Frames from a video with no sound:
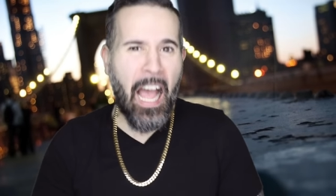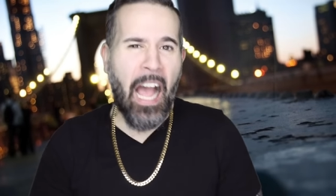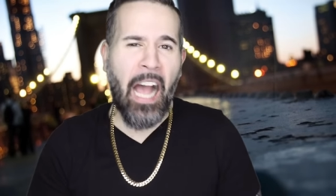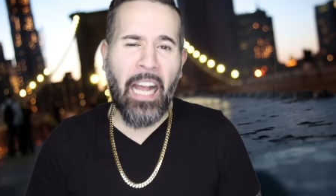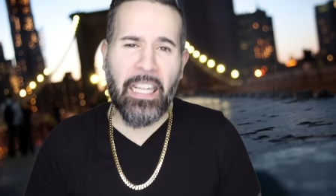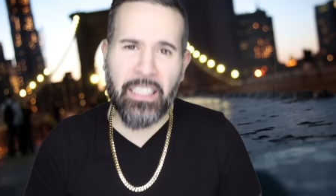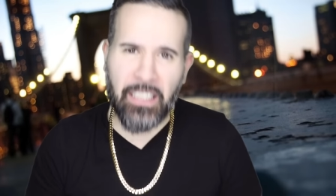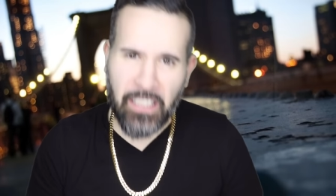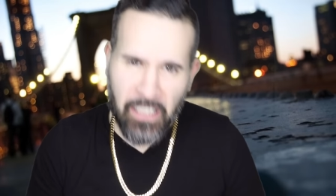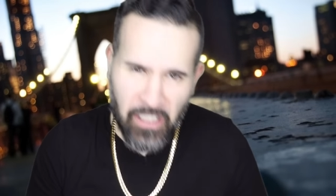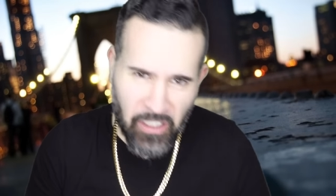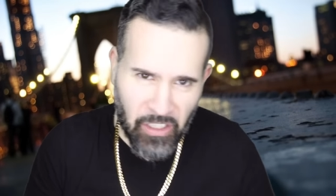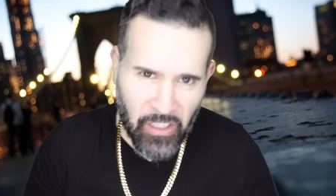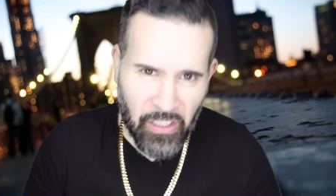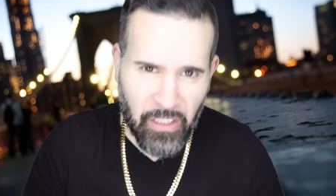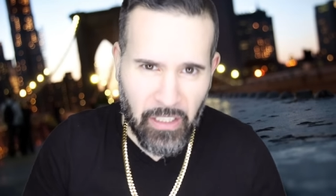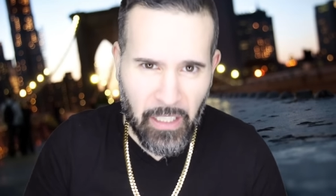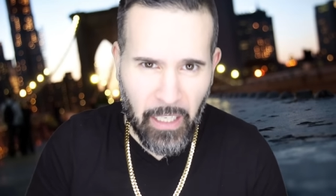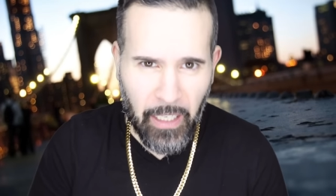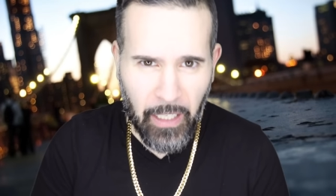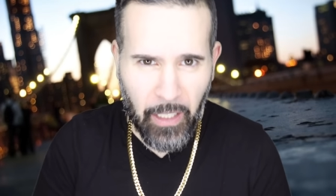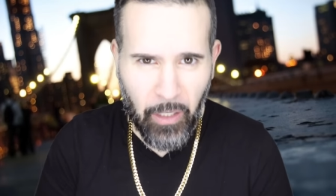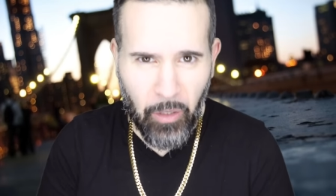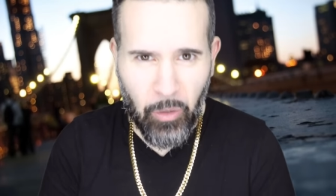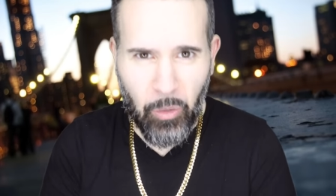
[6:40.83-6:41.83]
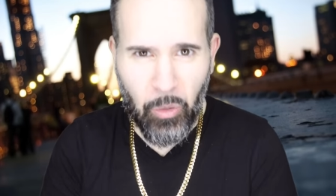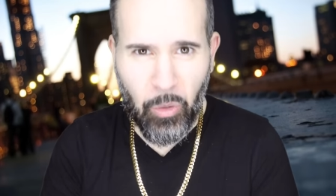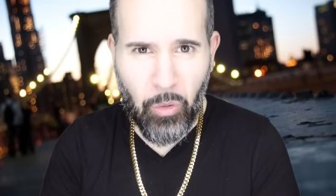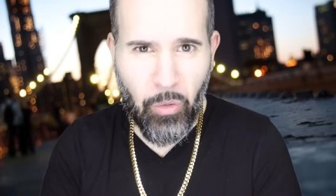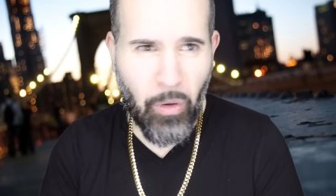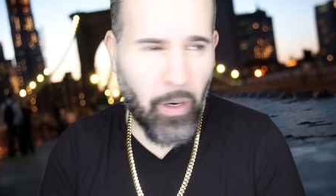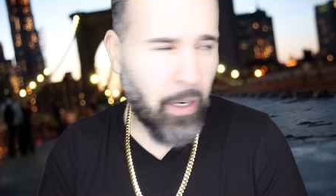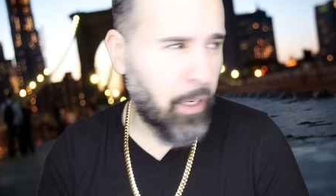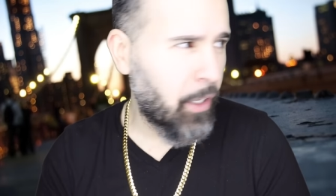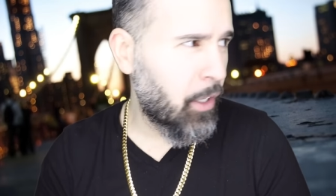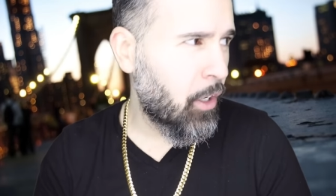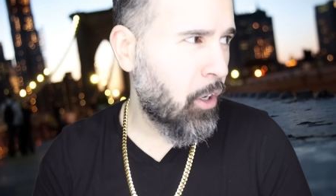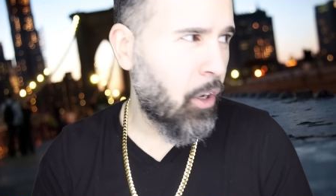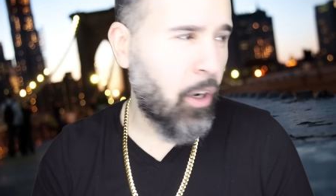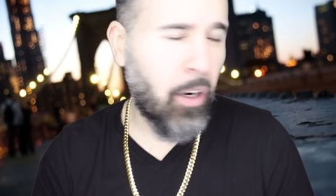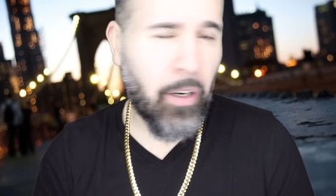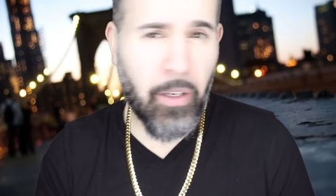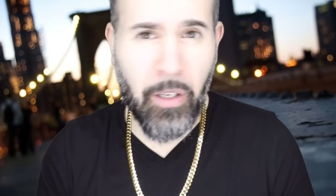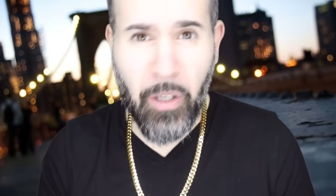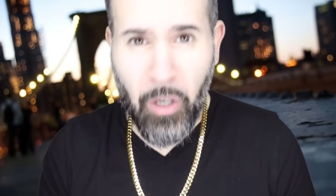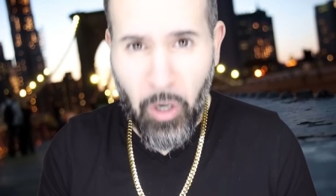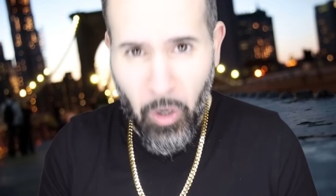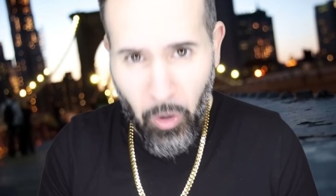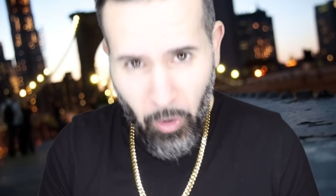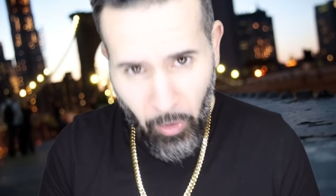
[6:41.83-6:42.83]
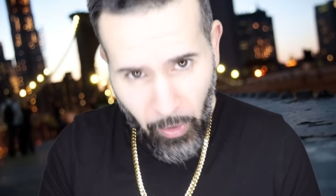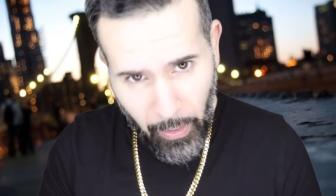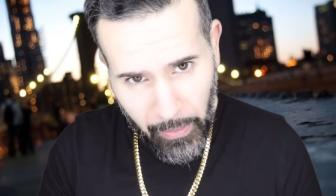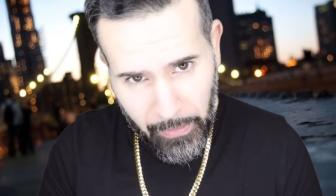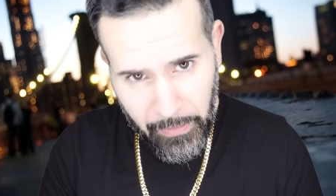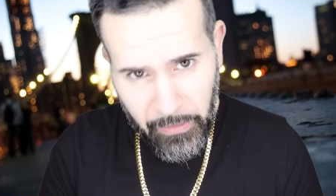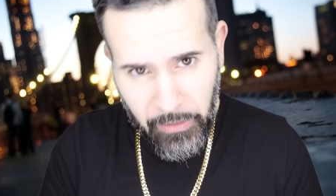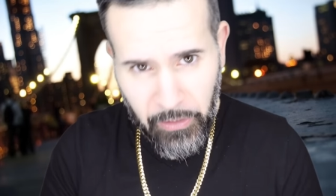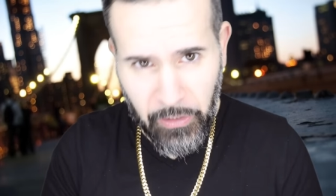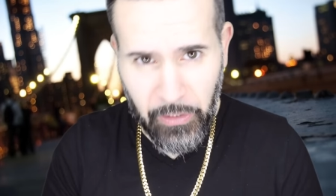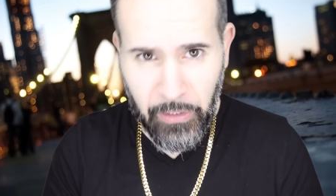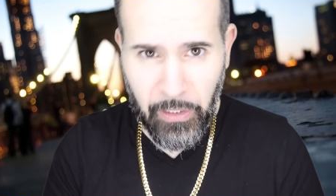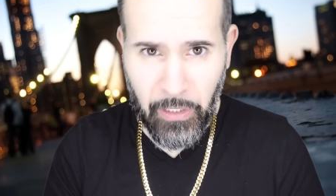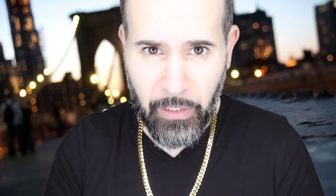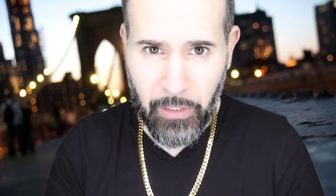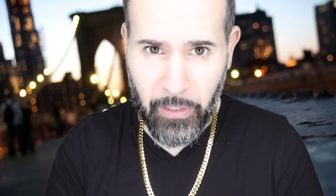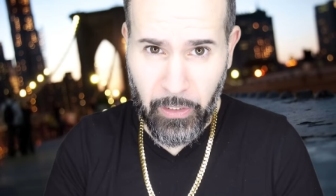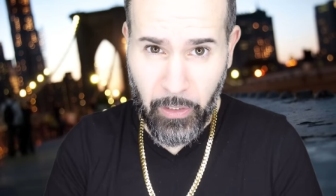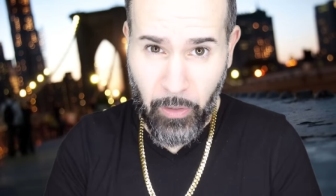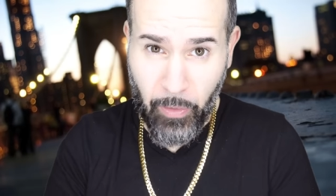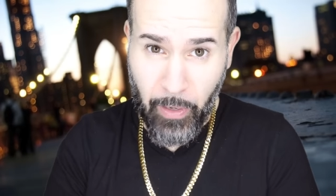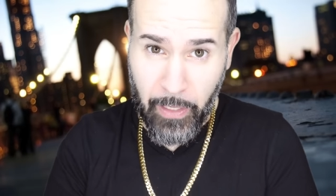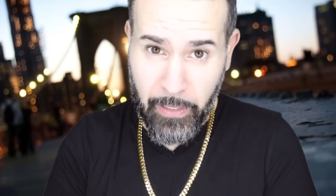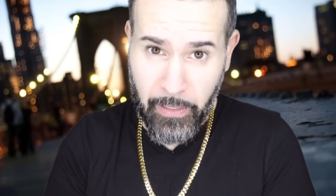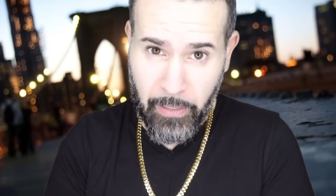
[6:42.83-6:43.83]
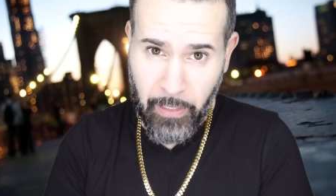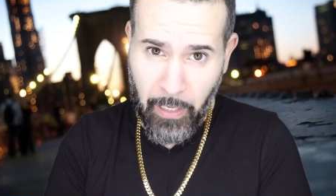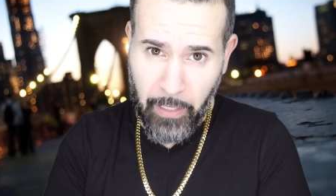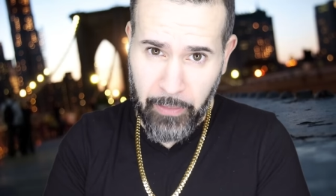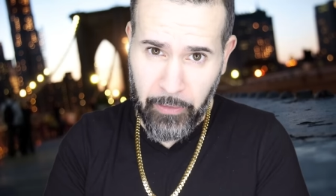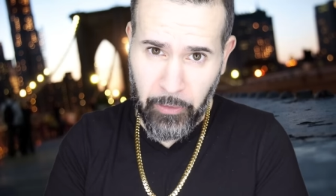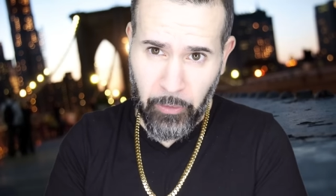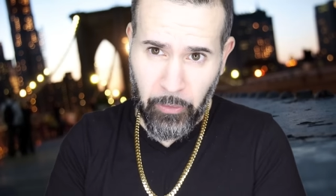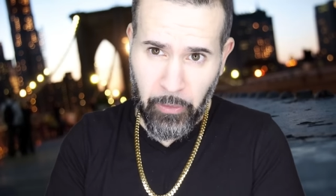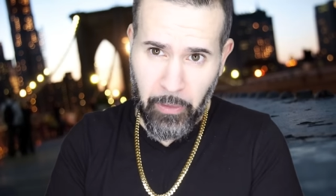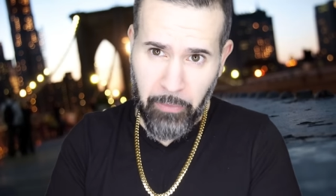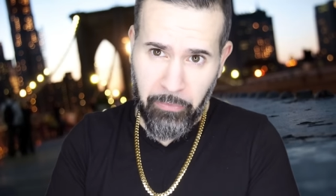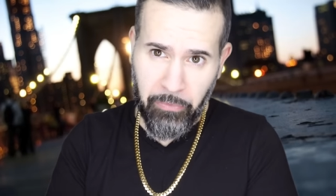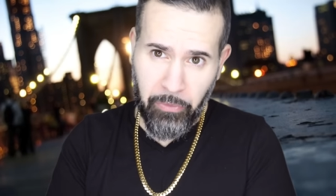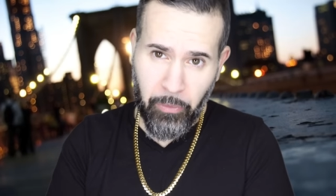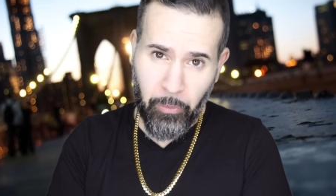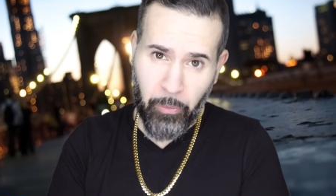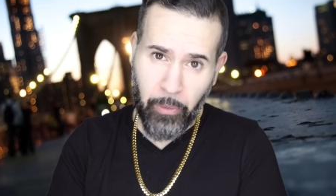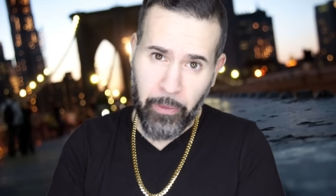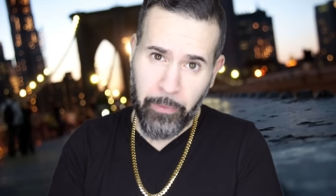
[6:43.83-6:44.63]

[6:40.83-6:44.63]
I think she's getting a new credit card, or at least she doesn't know I signed her up for